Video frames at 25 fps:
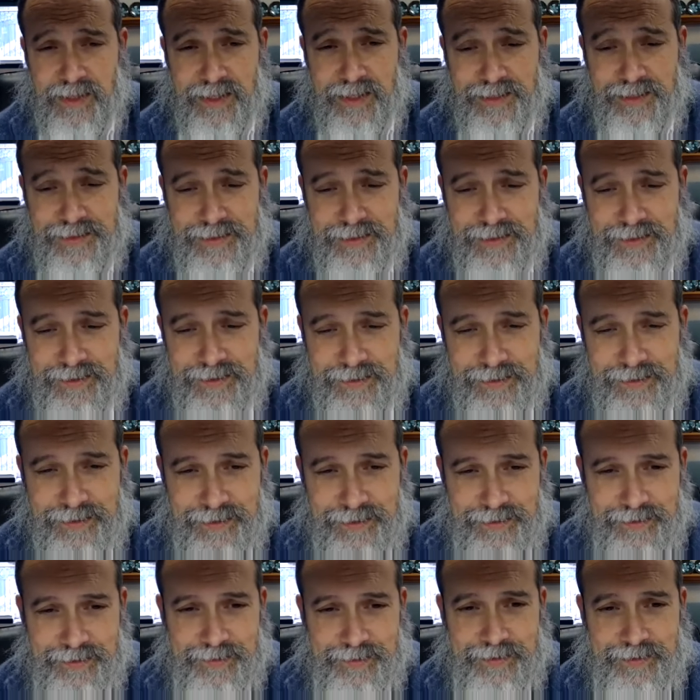and he
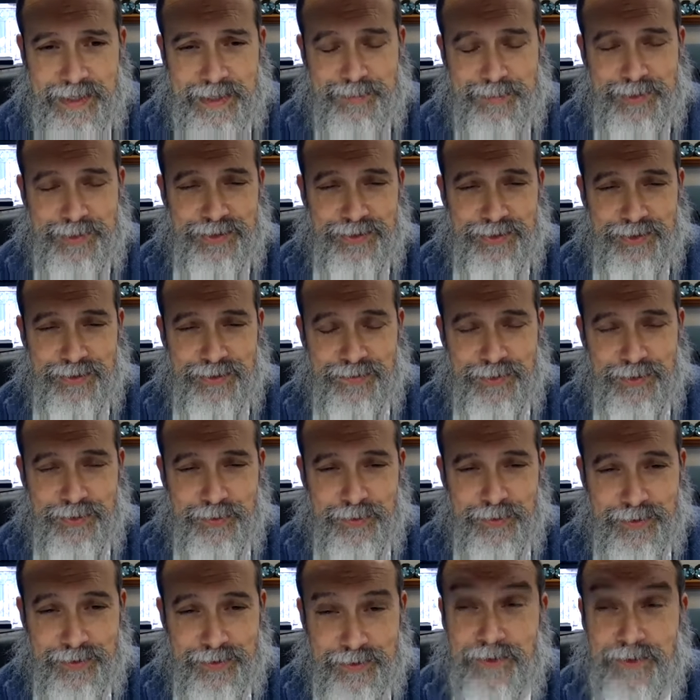he came to
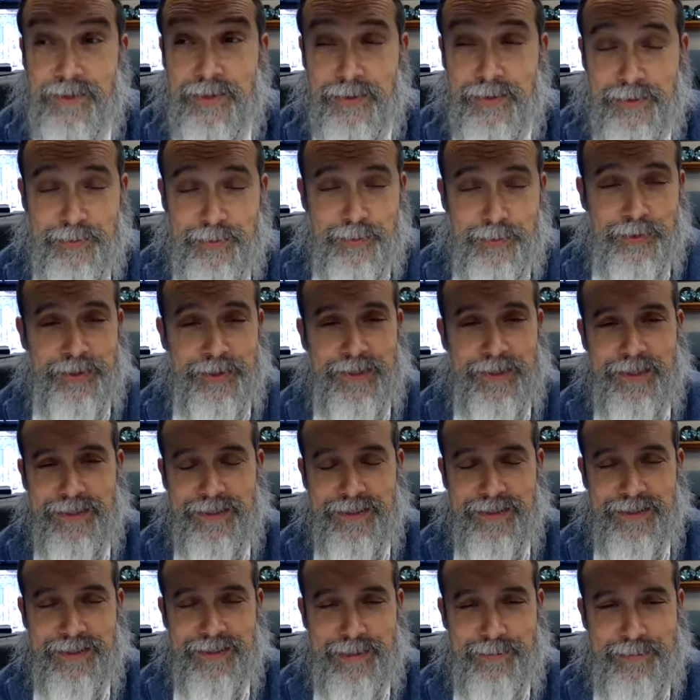interview a local boy,
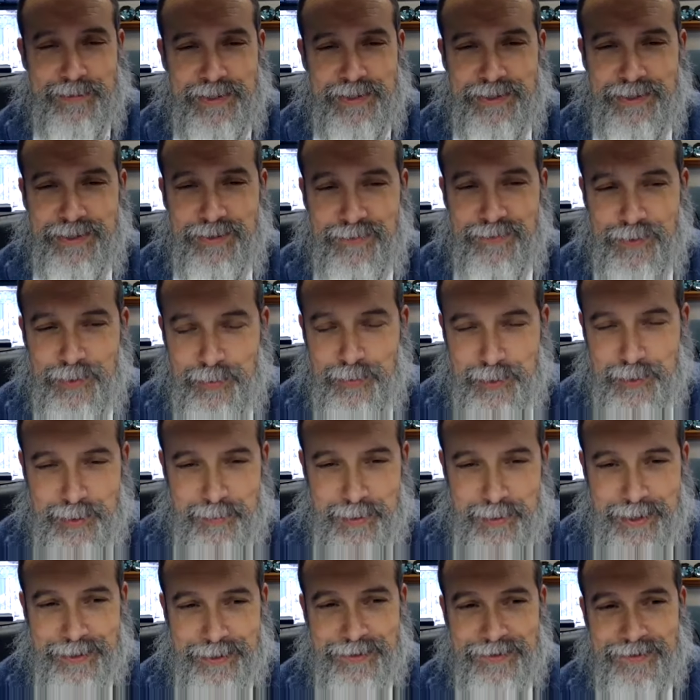and he came to interview me
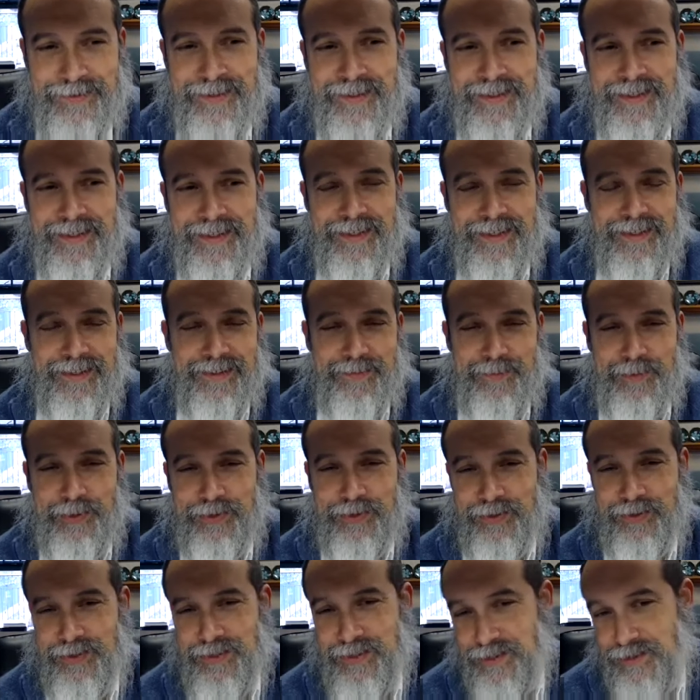about it
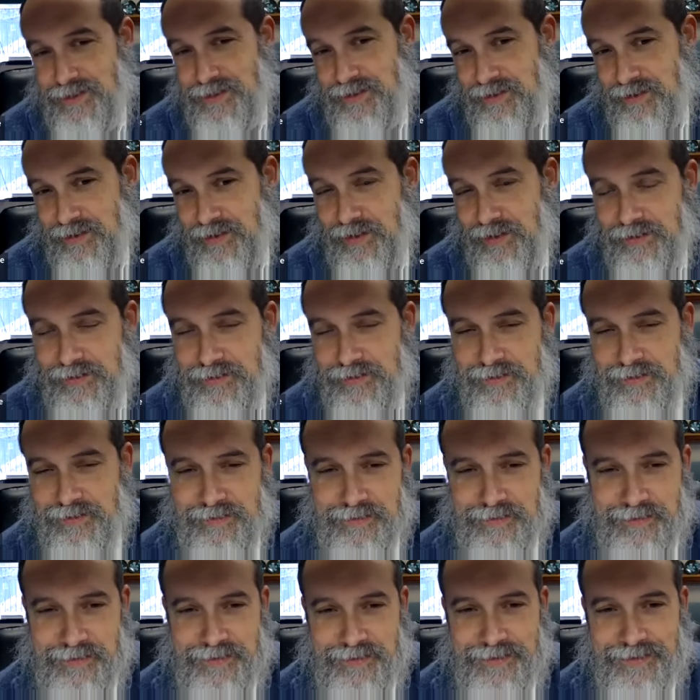because you know
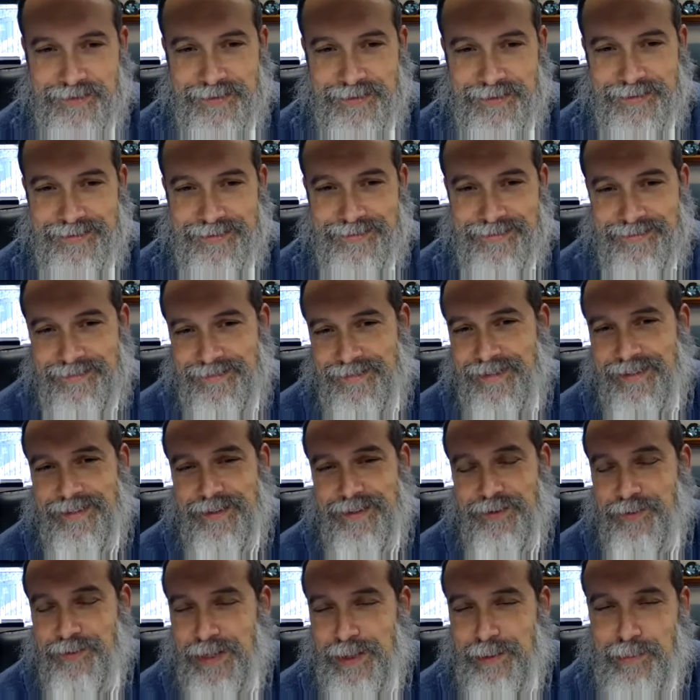how
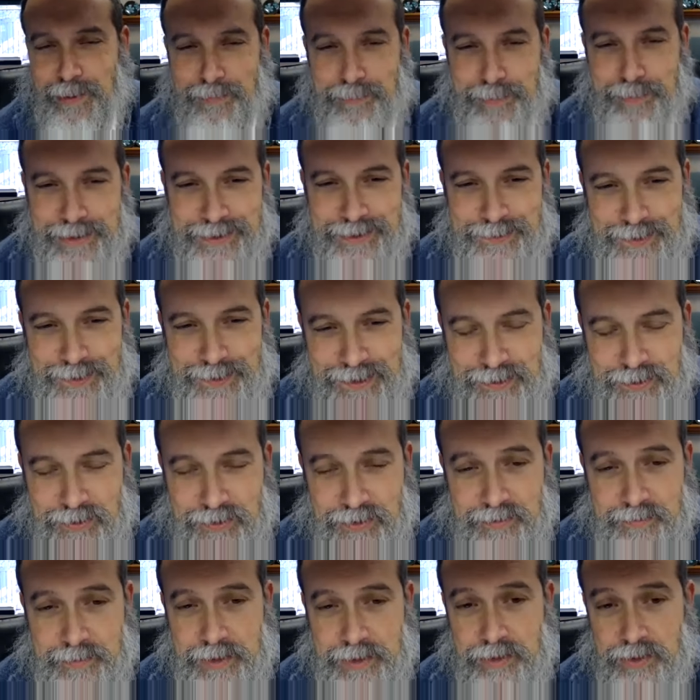do you write about pigs without
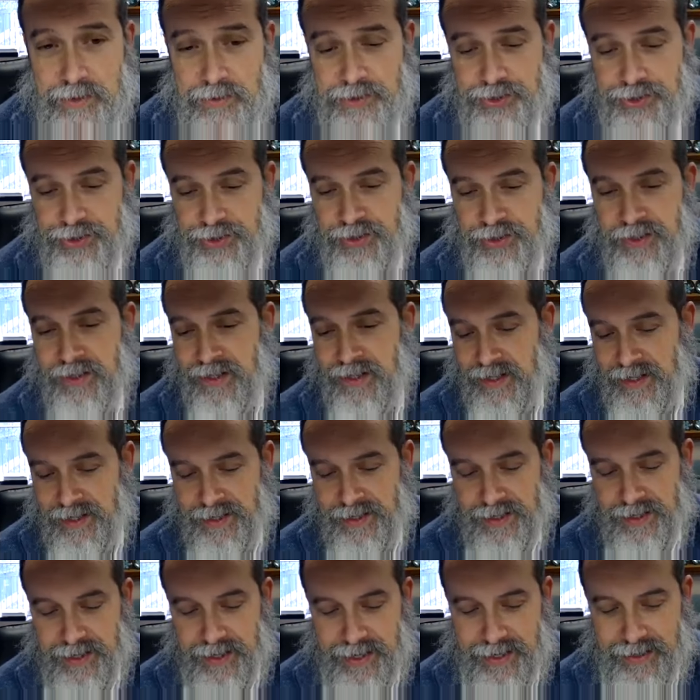talking about kosher?
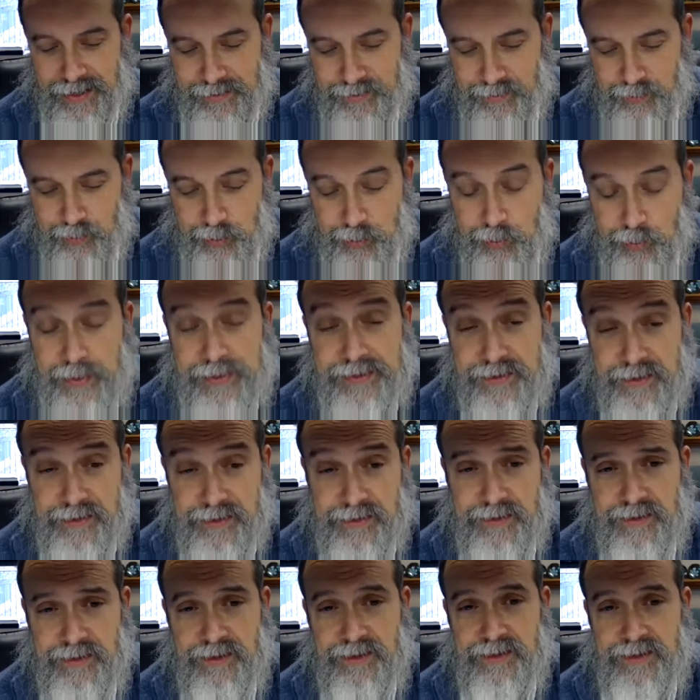And we went
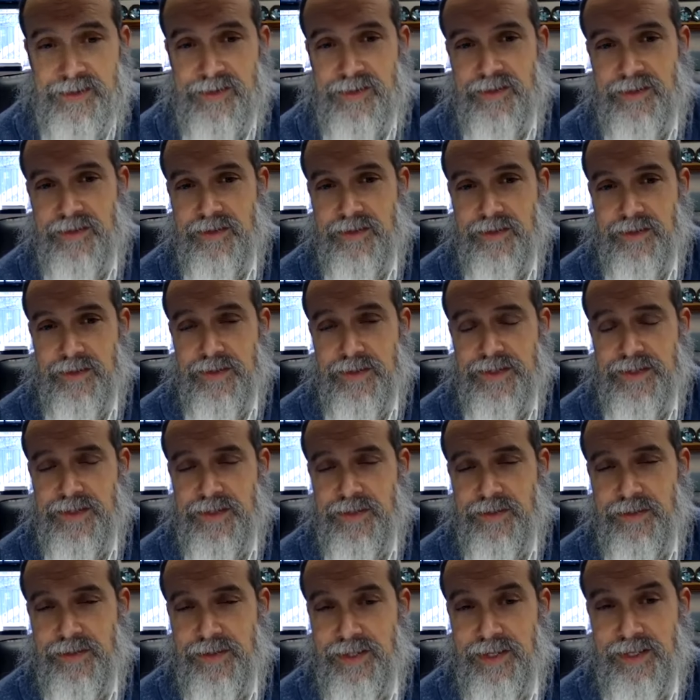into this
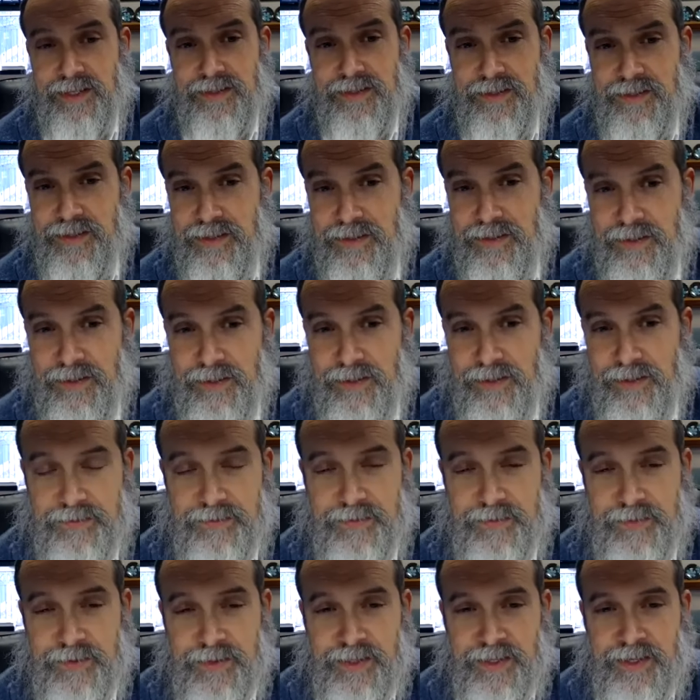also the idea
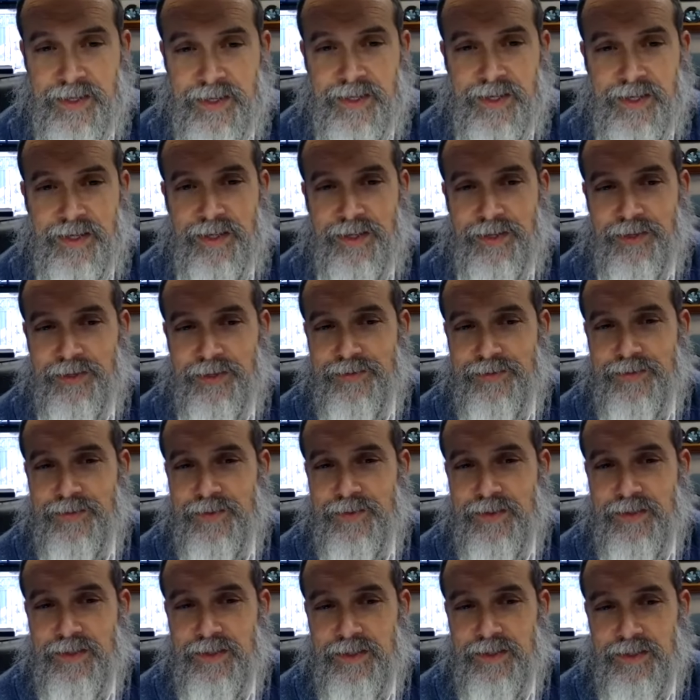of of
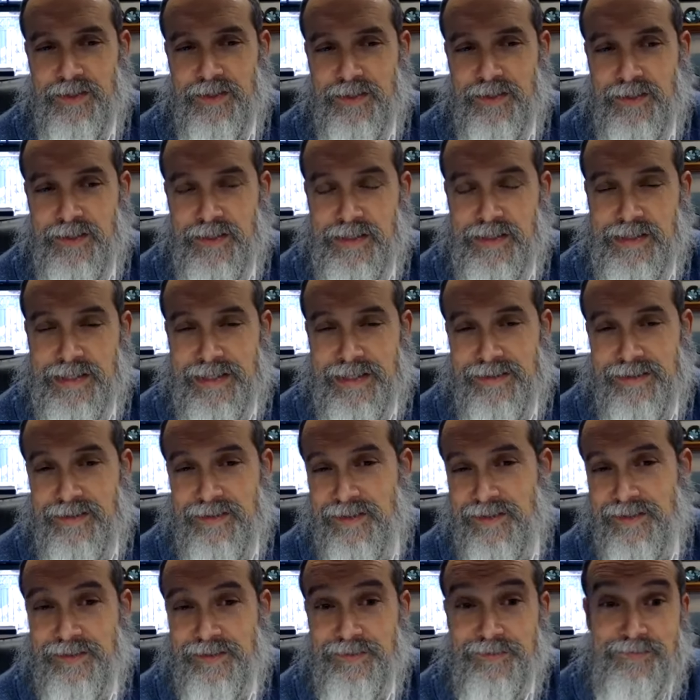the
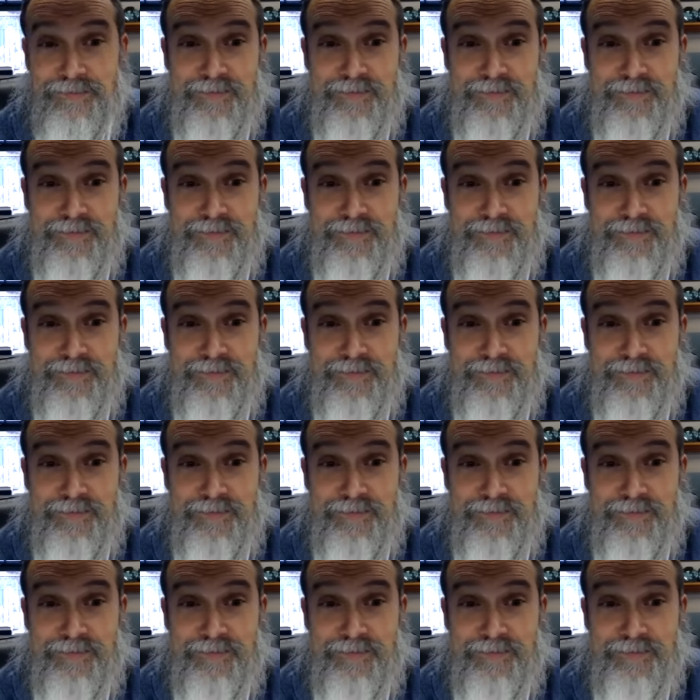that